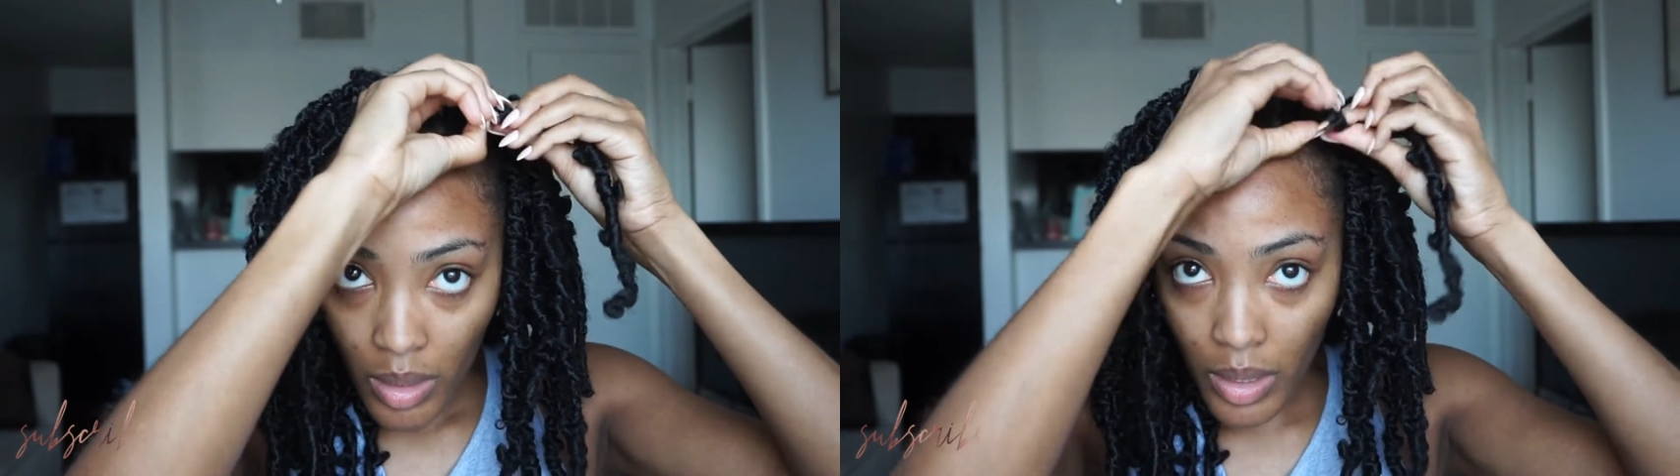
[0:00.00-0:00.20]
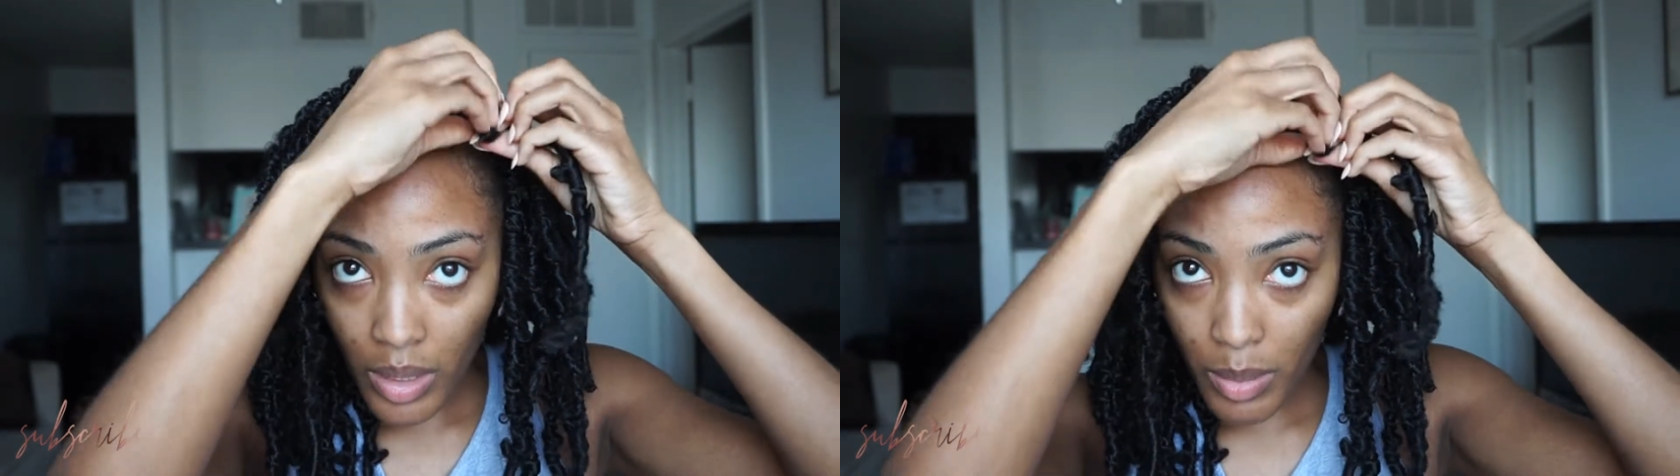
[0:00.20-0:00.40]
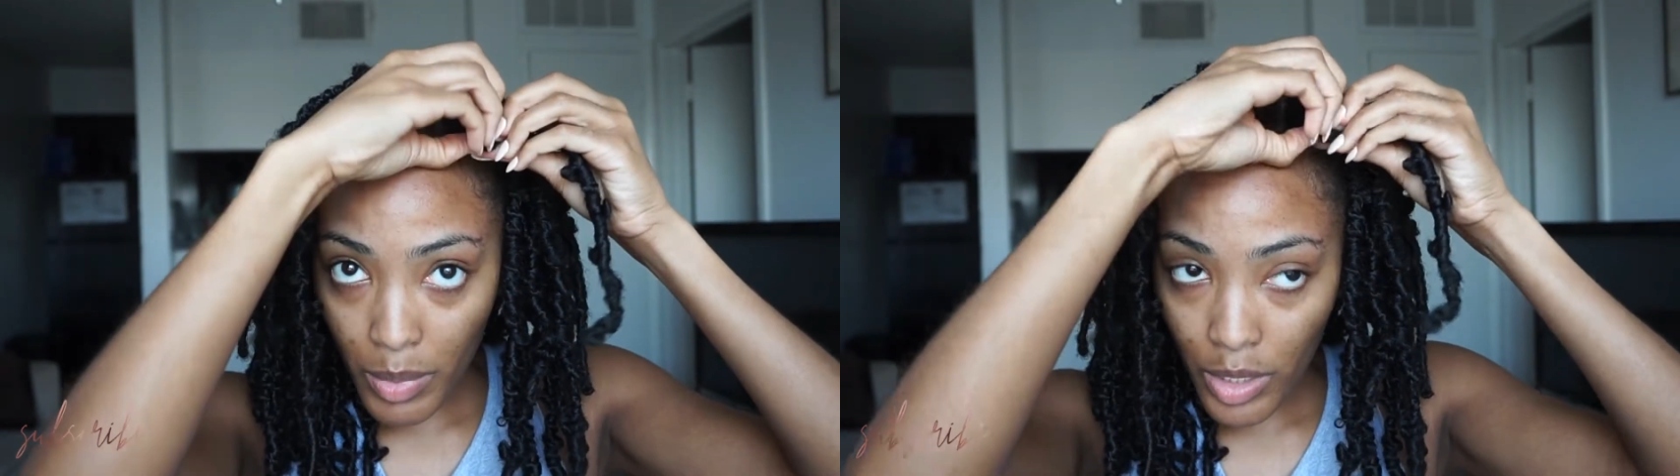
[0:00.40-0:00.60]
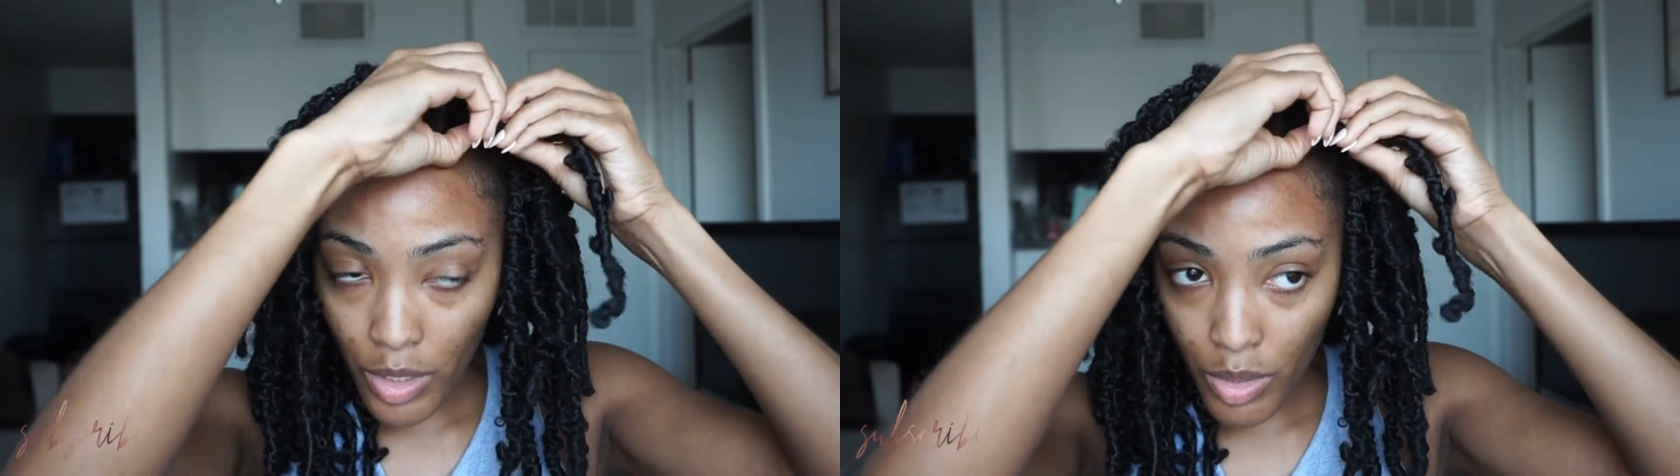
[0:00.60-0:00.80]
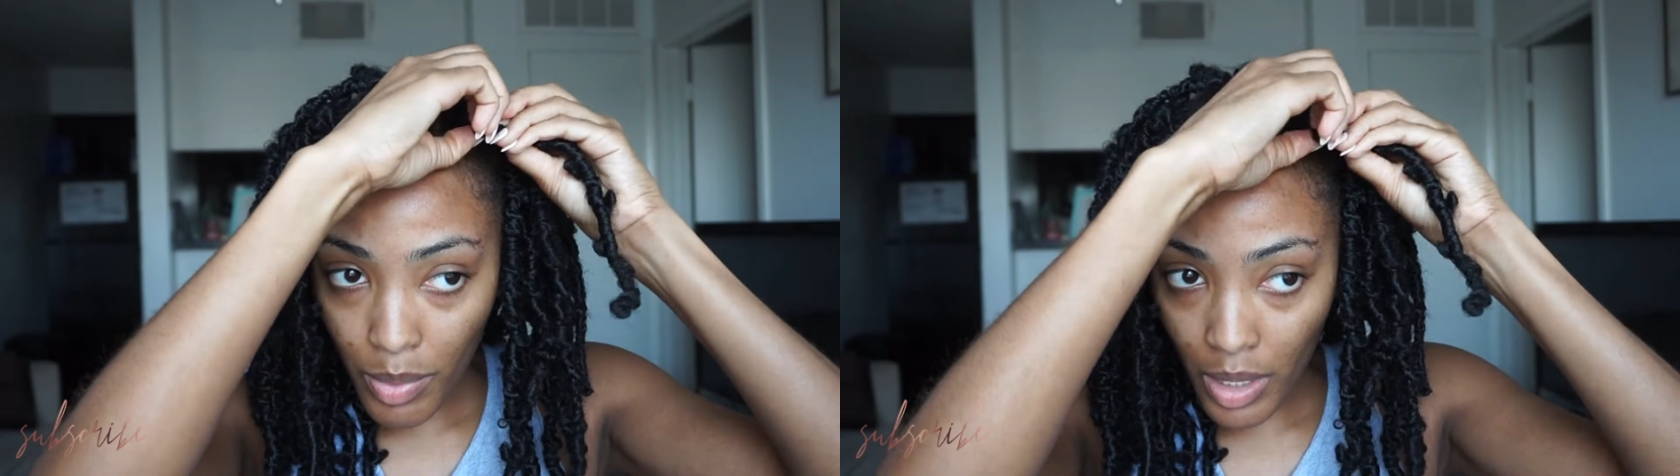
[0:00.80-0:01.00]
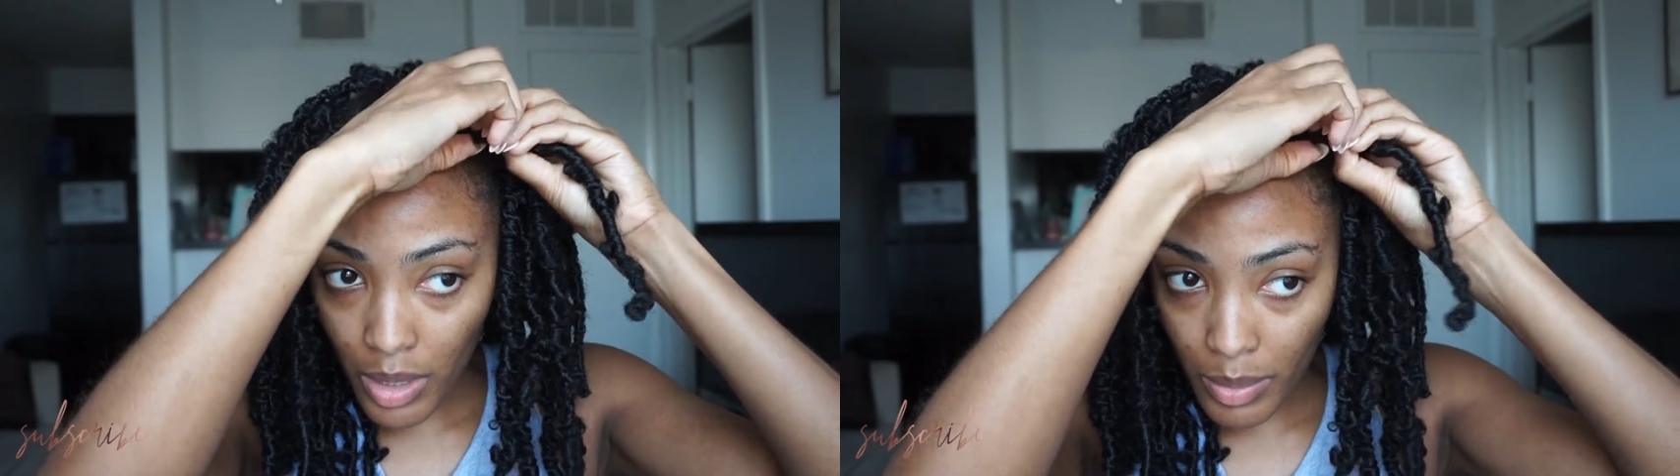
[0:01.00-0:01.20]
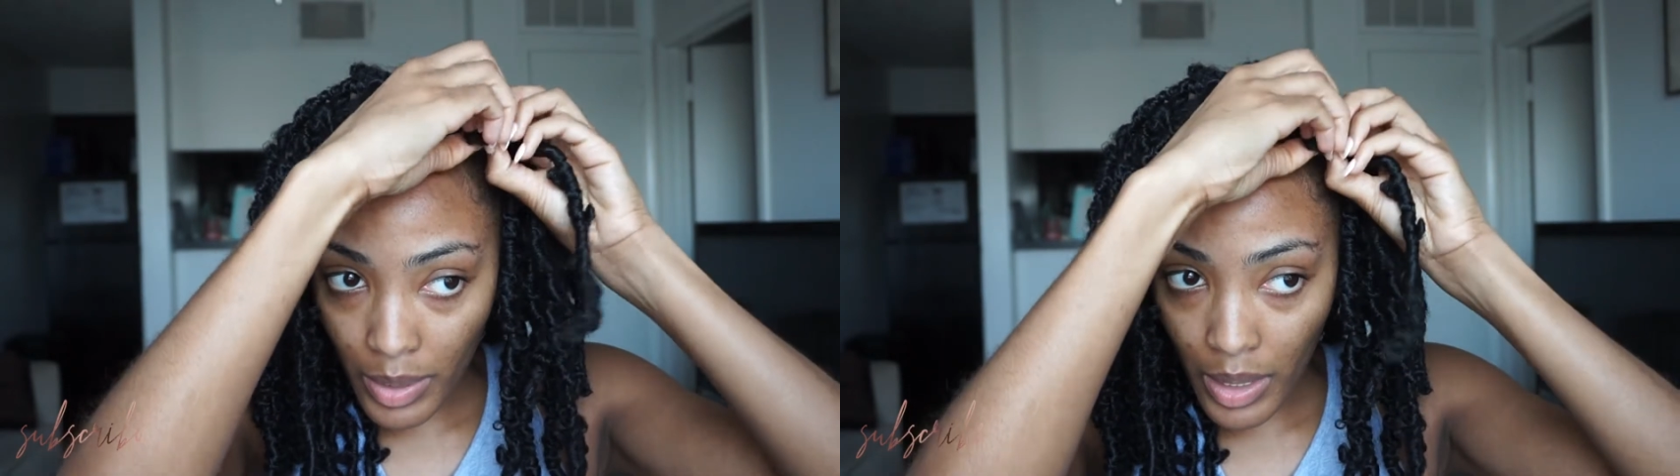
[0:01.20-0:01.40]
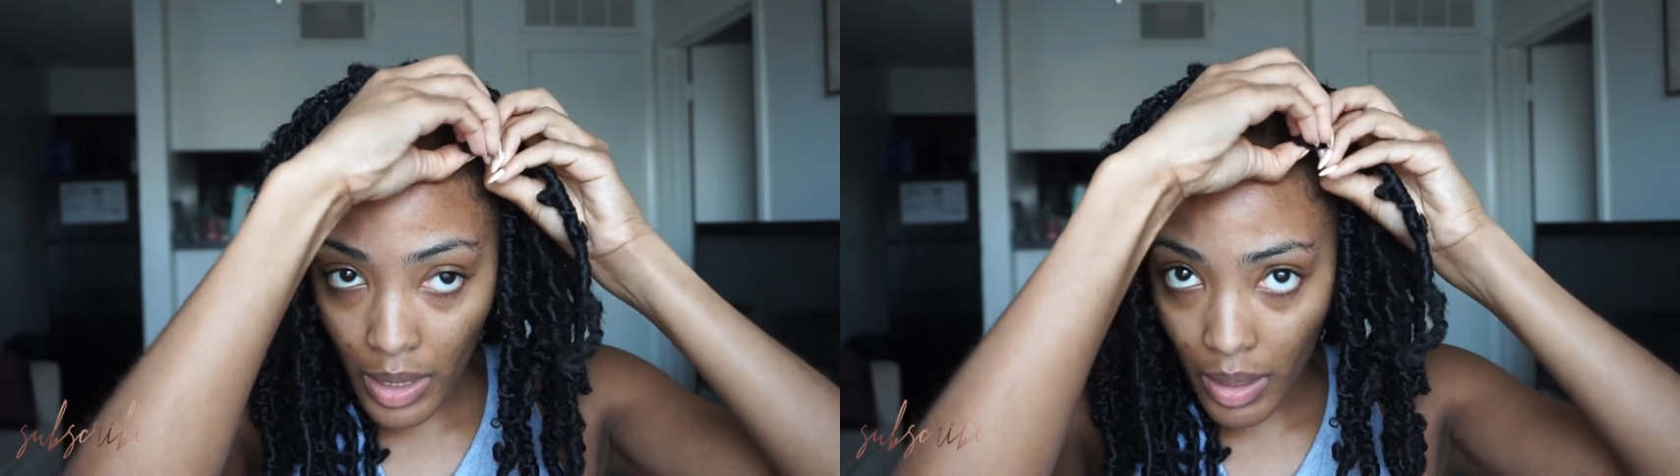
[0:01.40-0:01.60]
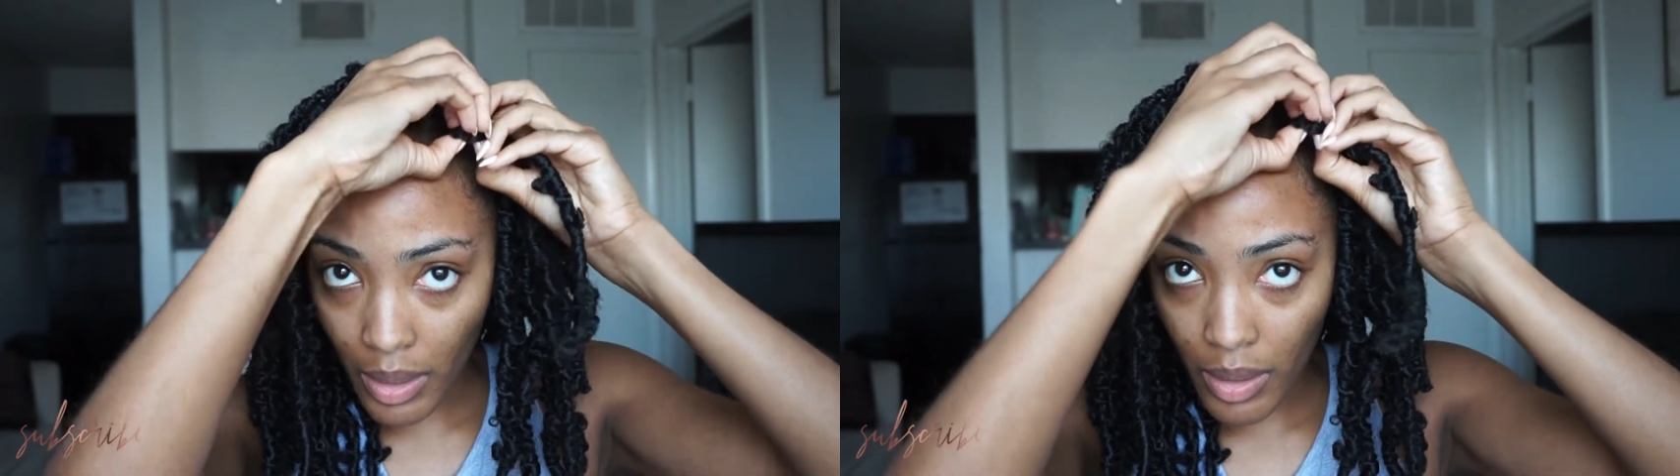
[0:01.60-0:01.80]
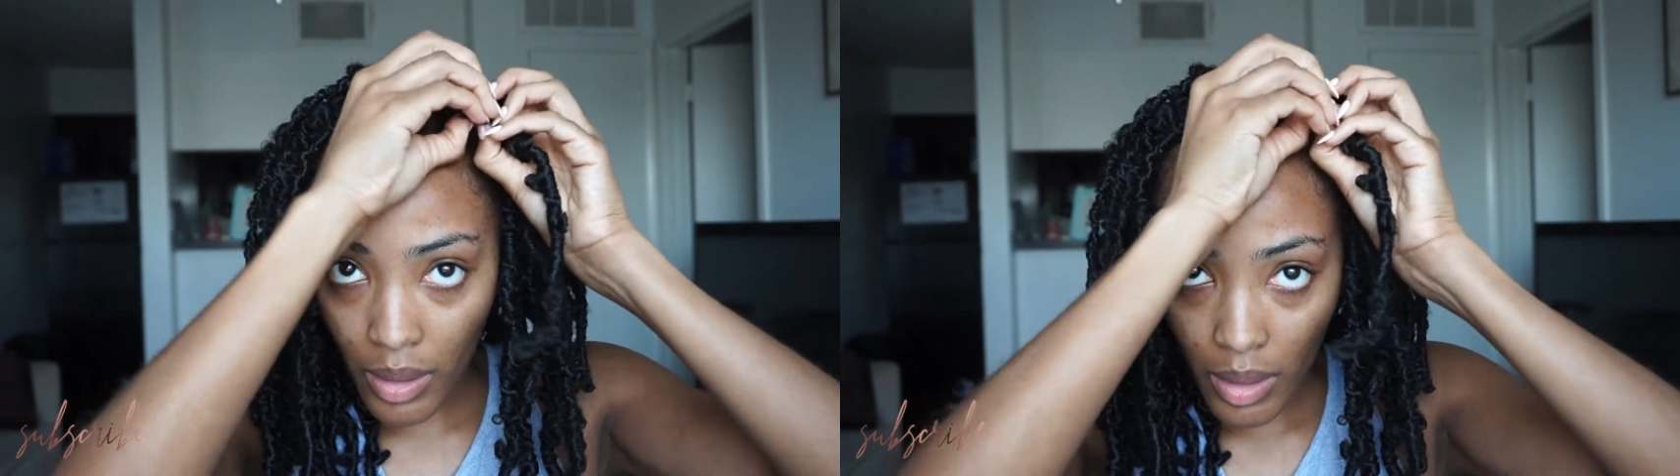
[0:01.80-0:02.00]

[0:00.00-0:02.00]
as much as you possibly can,